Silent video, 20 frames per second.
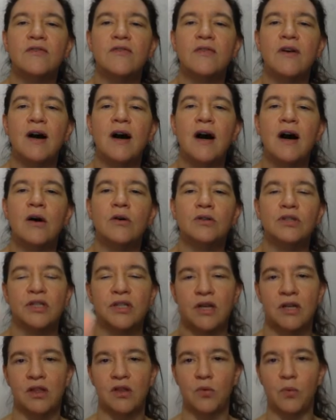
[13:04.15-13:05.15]
far out
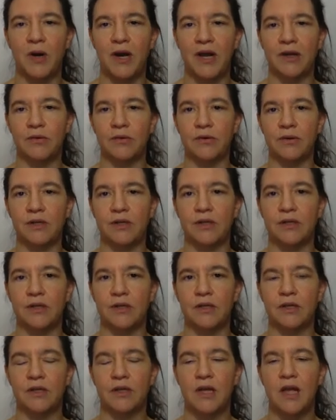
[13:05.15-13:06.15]
in the y-coordinate.
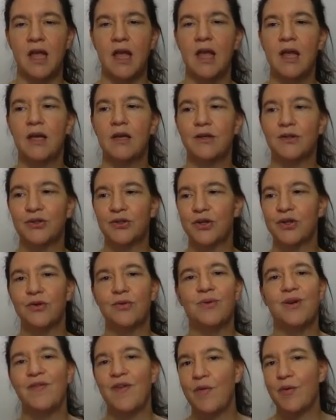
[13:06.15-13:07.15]

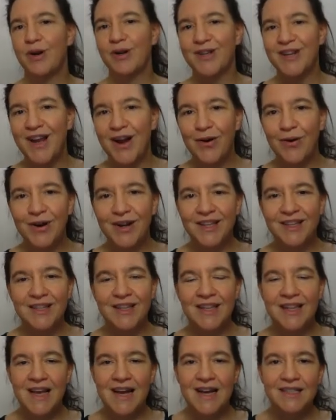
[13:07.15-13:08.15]
So if I were now in
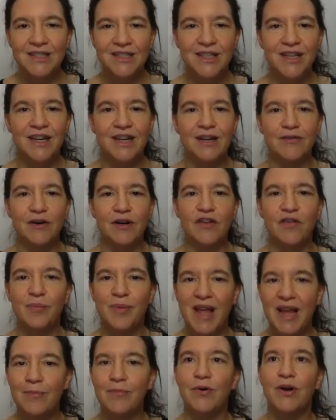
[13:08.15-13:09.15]
class, standing in front of a
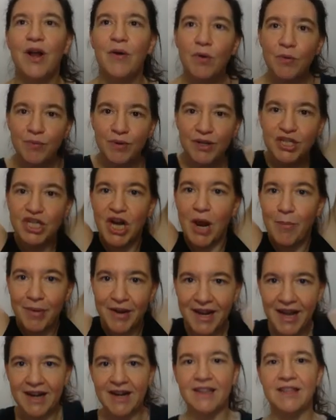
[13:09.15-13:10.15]
blackboard, I would be
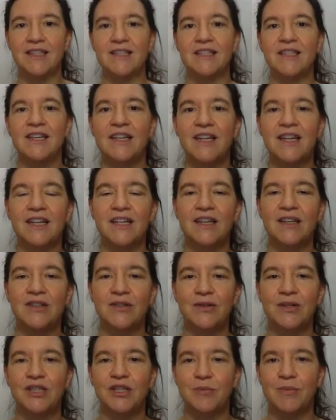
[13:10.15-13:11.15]
jumping under the ceiling to
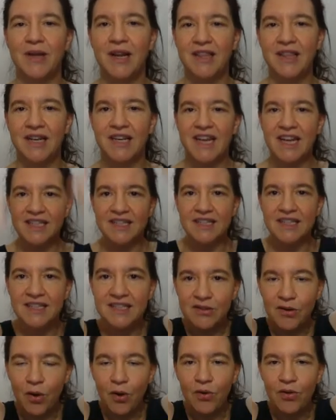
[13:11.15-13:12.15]
explain that, yes,
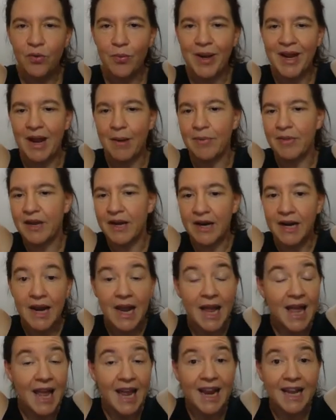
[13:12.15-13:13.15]
it's all the way up there.
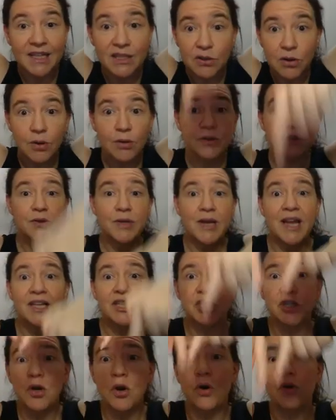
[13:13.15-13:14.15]
It's also
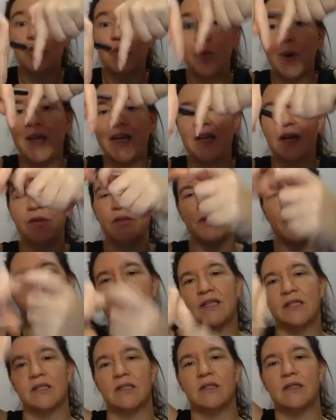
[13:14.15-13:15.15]
actually all the way down
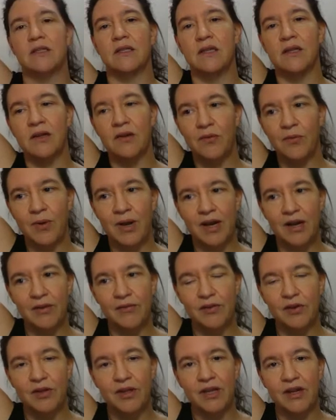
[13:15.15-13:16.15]
there. Well,
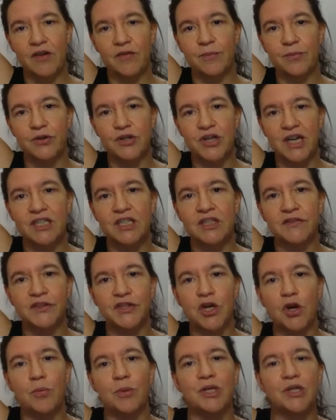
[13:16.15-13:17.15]
if you think of projective
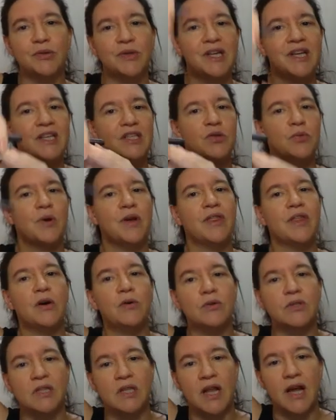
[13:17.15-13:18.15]
geometry, is where
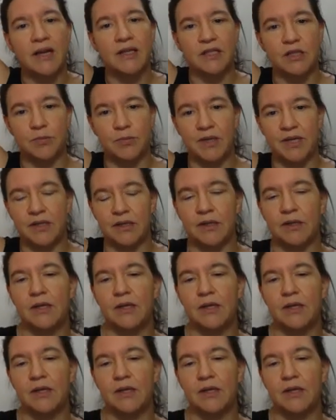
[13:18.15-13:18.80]
those lines meet.